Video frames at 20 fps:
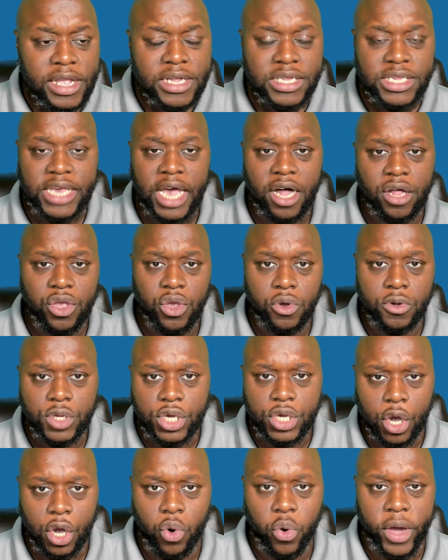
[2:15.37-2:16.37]
tell you
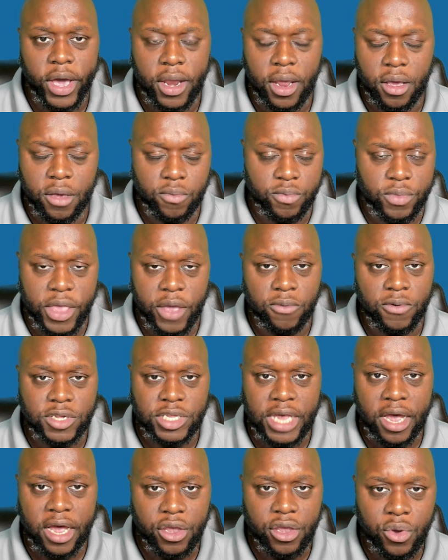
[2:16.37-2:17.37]
to quit. They will
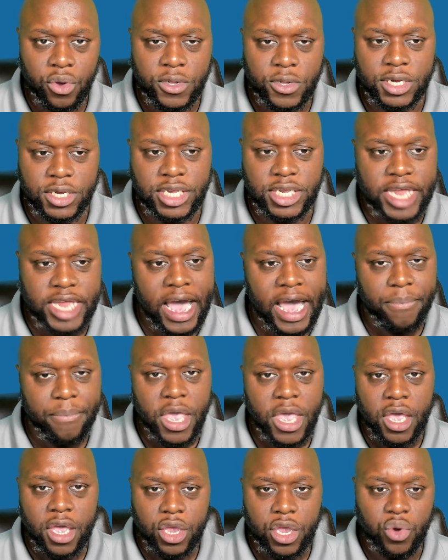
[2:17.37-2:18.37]
tell you to stop.
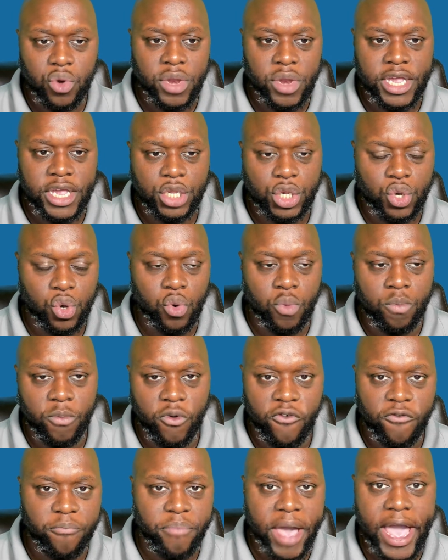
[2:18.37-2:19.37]
You need to
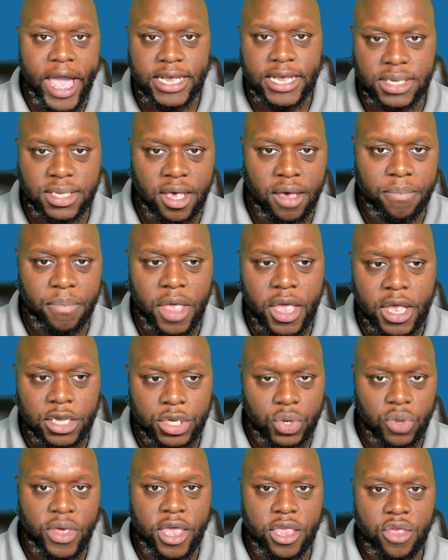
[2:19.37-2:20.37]
move past them
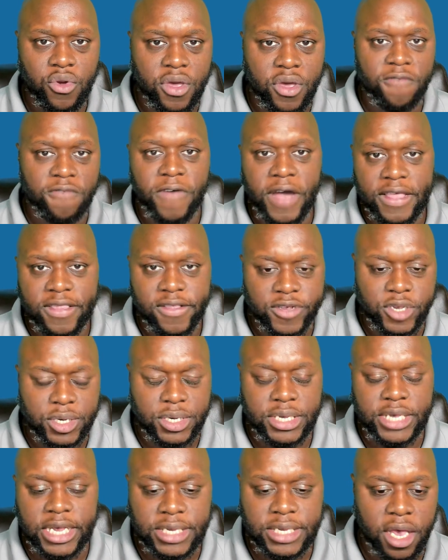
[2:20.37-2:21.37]
so that you can find the
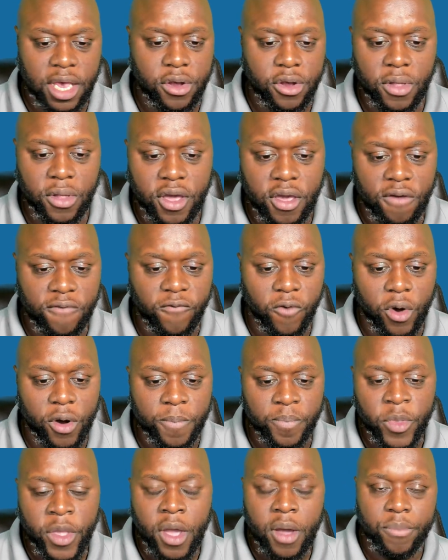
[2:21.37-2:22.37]
success that you're looking for.
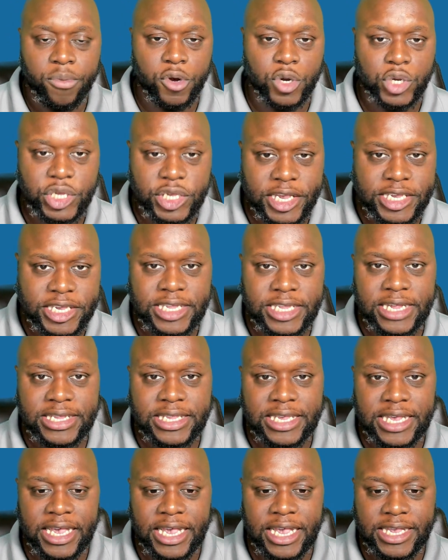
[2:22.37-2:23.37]

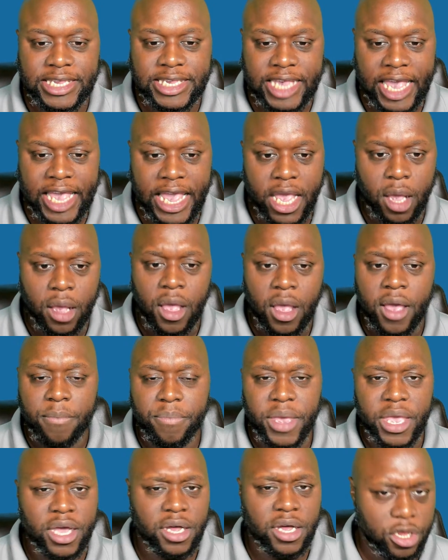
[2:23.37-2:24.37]
Persistence is key.
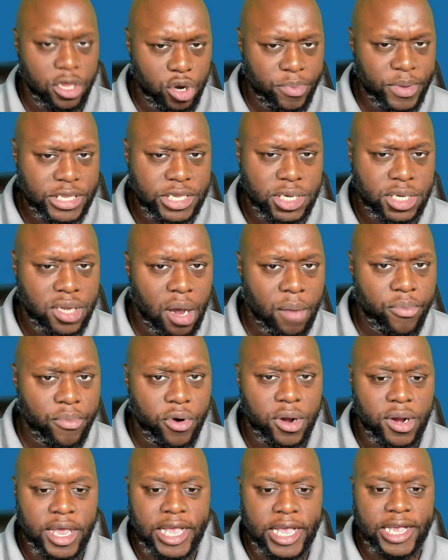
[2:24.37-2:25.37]
Being a little bit
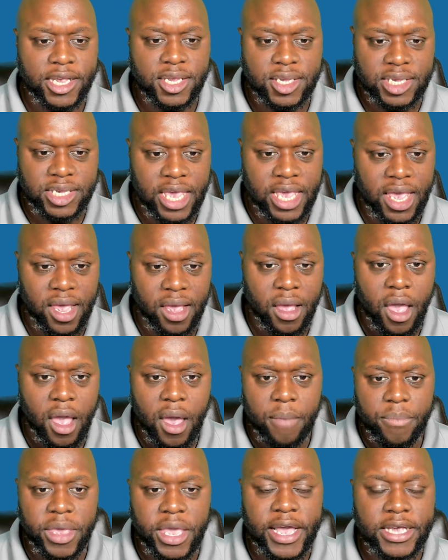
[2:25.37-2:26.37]
stubborn is key
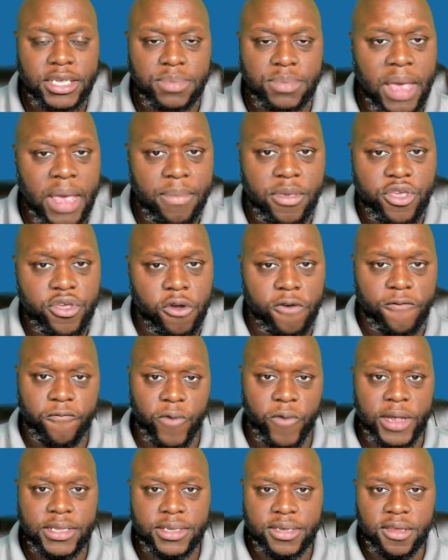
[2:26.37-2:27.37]
because maybe your
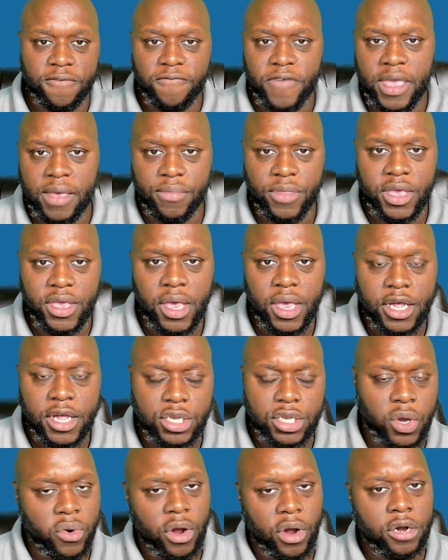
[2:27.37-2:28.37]
friends and family
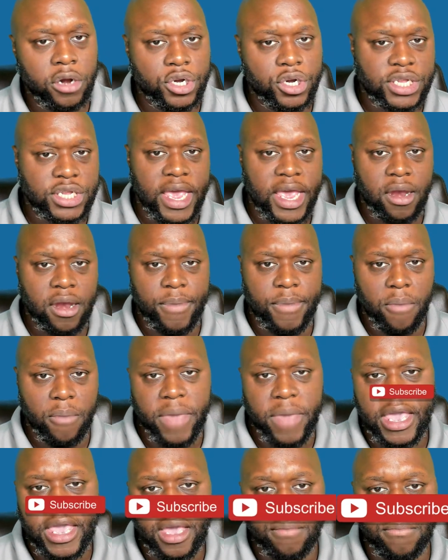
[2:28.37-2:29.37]
don't understand about making